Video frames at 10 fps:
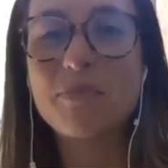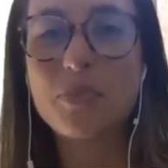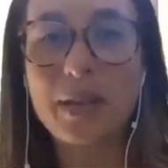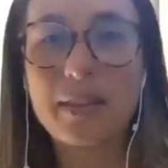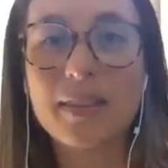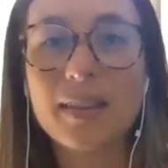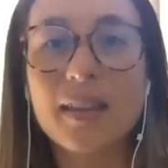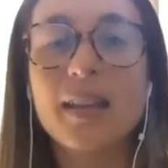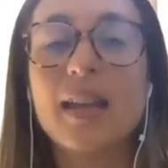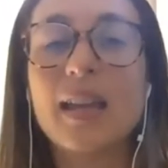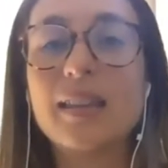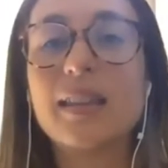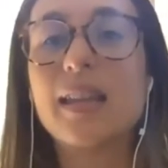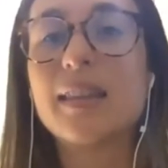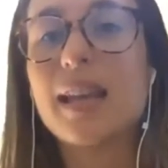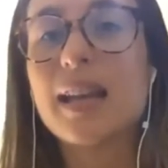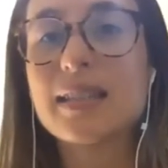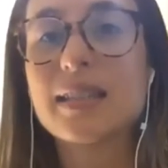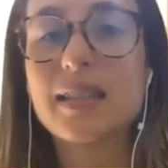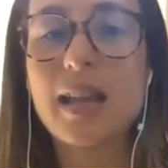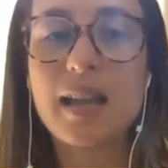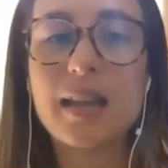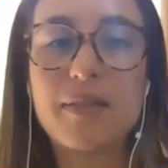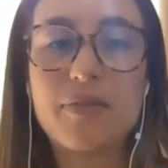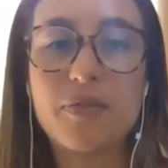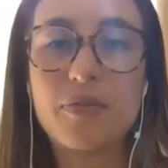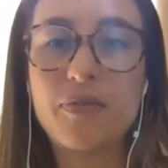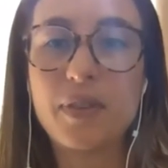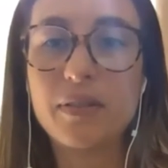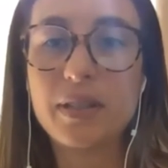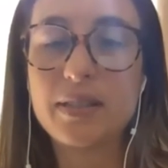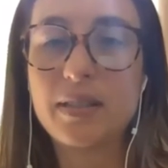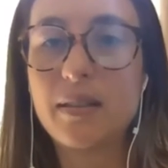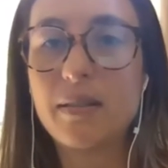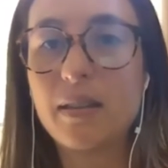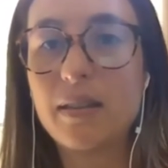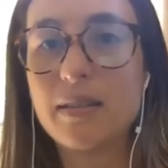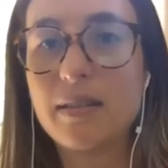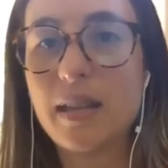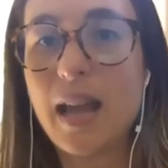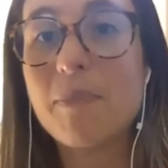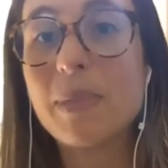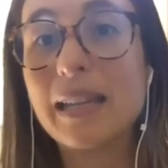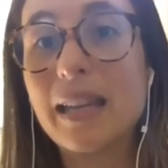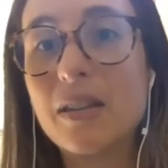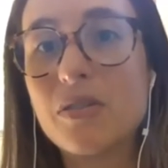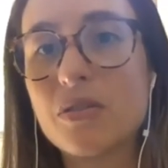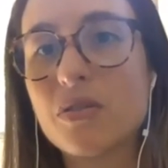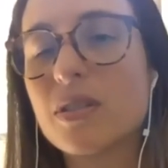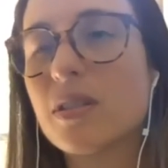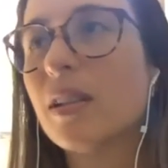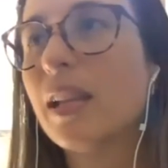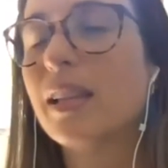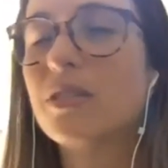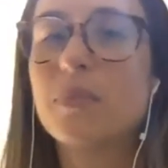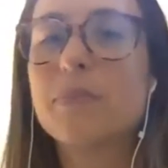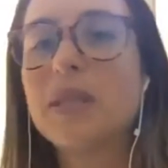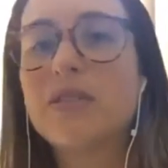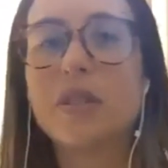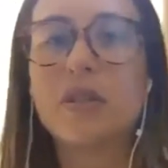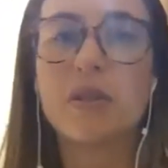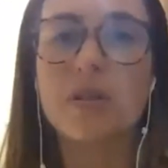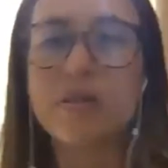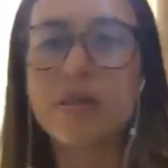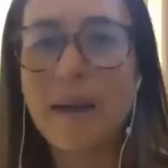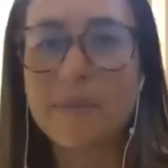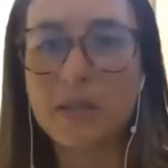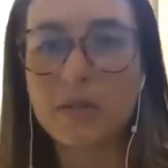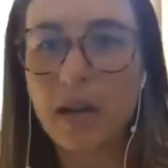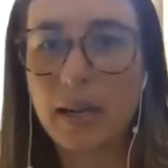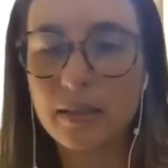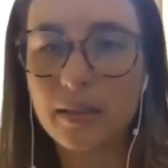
breathe. And that's, I feel, is the application. So it's not like some mysterious abstract